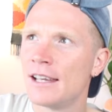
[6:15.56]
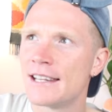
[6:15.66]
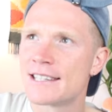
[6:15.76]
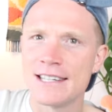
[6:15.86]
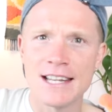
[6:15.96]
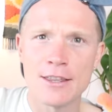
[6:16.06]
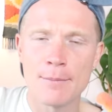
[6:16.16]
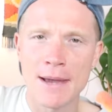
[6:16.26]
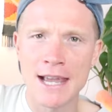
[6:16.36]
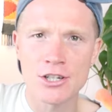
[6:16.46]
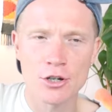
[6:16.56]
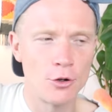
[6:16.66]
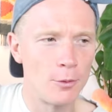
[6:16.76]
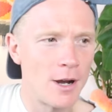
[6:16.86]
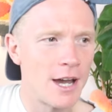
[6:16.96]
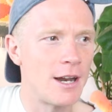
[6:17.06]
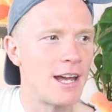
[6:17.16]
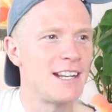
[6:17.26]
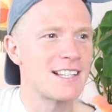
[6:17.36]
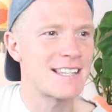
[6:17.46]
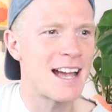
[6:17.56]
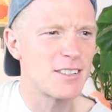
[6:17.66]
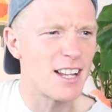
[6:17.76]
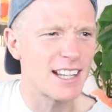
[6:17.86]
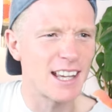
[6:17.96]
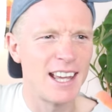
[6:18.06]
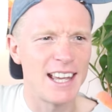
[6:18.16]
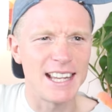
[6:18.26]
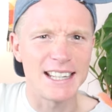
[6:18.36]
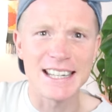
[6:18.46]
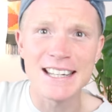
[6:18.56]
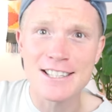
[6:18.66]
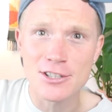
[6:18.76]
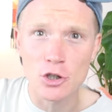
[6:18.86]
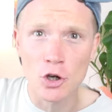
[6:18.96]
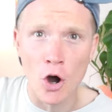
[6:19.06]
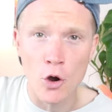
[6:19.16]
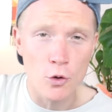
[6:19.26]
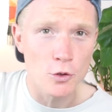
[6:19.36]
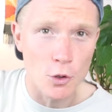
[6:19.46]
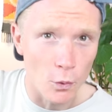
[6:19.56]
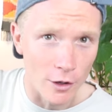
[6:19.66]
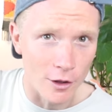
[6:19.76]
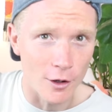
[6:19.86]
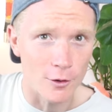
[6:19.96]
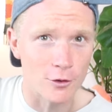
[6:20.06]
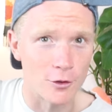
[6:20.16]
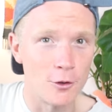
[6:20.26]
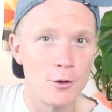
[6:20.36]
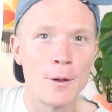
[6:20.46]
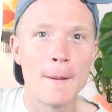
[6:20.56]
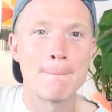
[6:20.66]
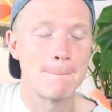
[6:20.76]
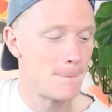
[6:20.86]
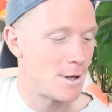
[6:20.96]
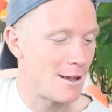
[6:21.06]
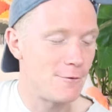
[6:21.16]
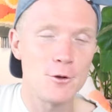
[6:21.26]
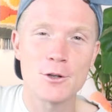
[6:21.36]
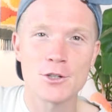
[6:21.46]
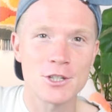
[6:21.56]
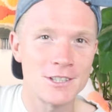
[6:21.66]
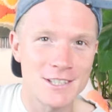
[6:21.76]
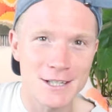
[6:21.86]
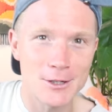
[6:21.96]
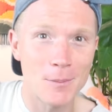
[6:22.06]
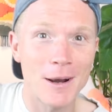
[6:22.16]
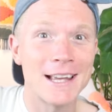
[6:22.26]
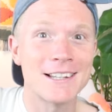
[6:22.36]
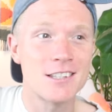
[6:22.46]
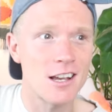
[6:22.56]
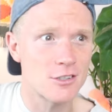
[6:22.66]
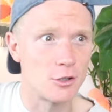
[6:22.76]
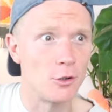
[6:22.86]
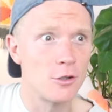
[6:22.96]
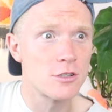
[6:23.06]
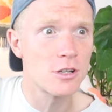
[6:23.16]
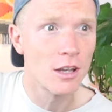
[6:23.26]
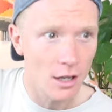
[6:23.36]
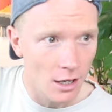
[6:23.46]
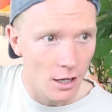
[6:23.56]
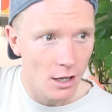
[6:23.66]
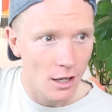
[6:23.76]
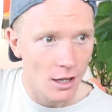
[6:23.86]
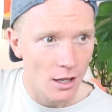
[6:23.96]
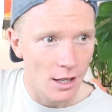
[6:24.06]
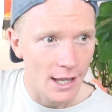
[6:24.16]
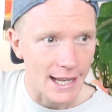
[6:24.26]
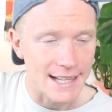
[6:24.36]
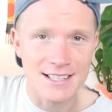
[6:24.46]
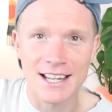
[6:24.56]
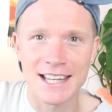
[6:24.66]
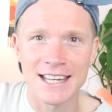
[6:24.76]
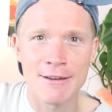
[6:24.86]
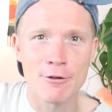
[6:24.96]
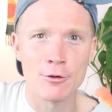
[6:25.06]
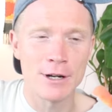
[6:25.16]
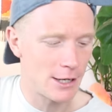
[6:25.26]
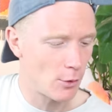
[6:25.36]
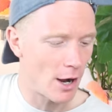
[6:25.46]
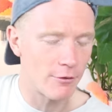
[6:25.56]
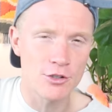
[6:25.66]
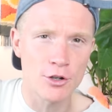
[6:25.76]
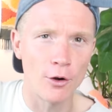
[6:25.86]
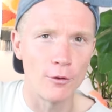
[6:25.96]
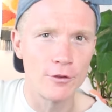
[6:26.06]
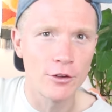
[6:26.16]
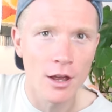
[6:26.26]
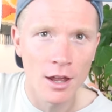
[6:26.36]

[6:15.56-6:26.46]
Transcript: It's neither major nor minor, and it sounds like it needs to go to one of those 2. But if you just continue playing sus chords, it's like it never really quite resolves.